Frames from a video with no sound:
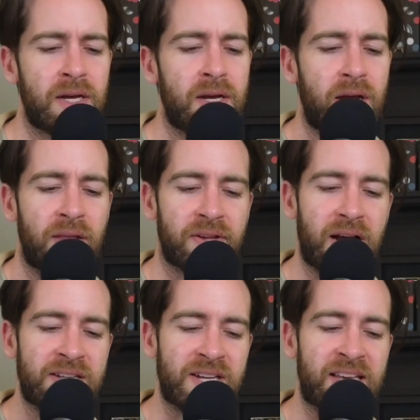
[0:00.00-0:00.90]
And the
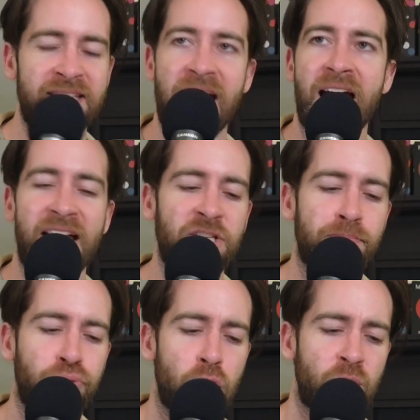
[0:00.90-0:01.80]
guy's like, yeah, it's
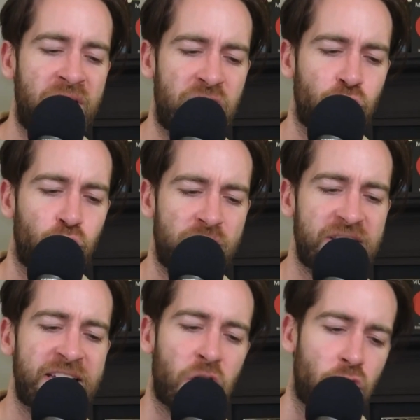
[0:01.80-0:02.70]
broken. It
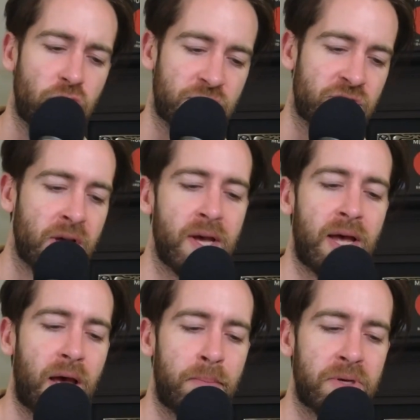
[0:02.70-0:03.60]
really hurts.
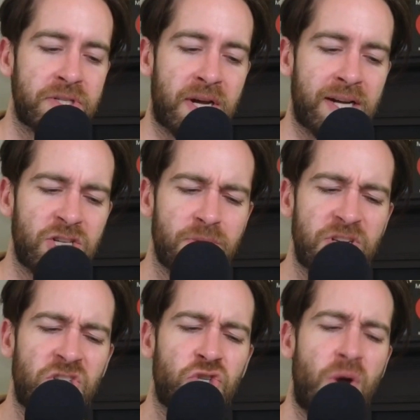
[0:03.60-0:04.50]
And Bill's like, it should be
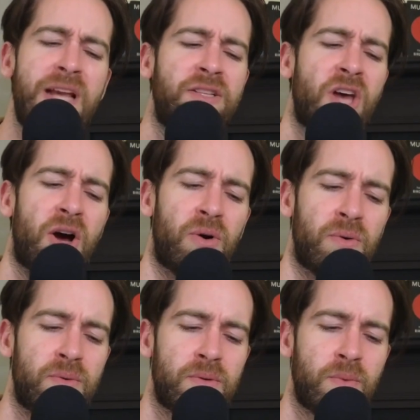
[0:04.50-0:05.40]
straight,
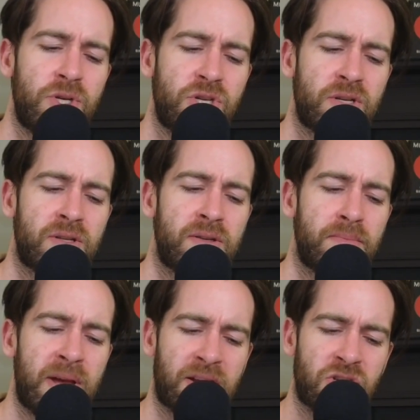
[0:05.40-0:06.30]
though. We should
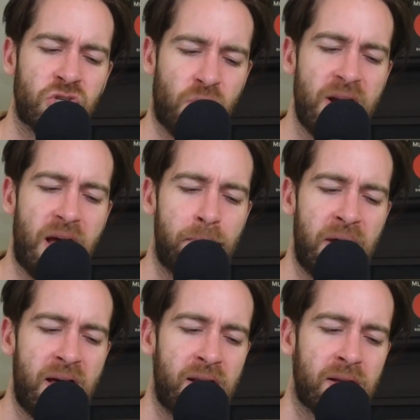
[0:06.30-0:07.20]
make it straight, I
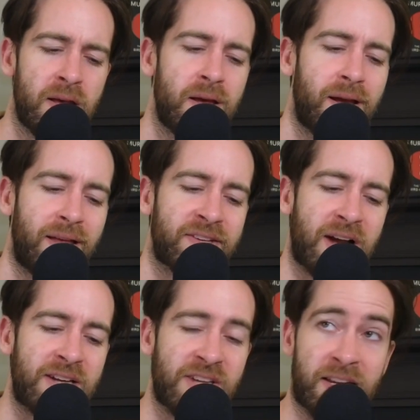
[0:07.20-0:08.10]
bet. And the
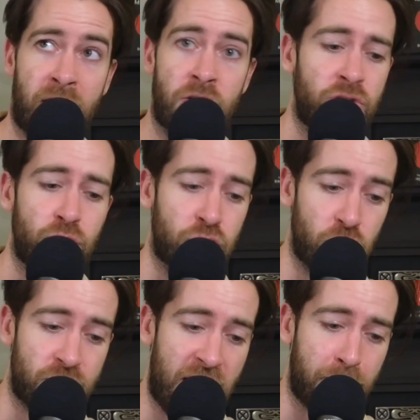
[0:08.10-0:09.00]
guy's like, can you
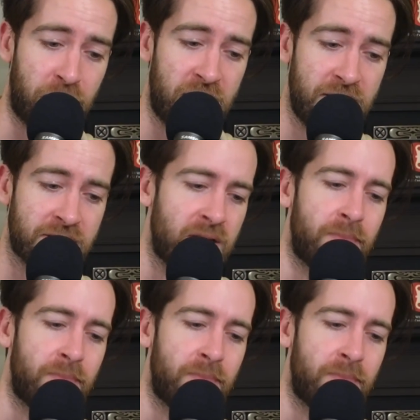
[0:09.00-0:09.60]
do that, please?